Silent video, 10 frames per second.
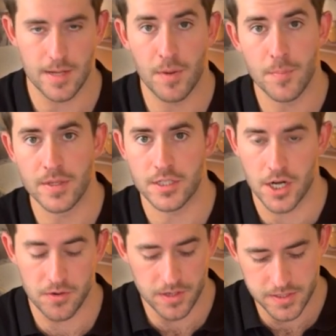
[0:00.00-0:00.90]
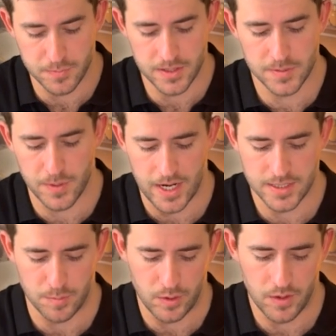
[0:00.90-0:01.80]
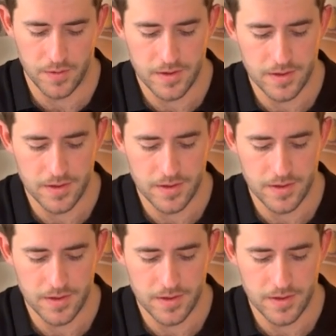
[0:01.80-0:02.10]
That might be generous, but it's possible.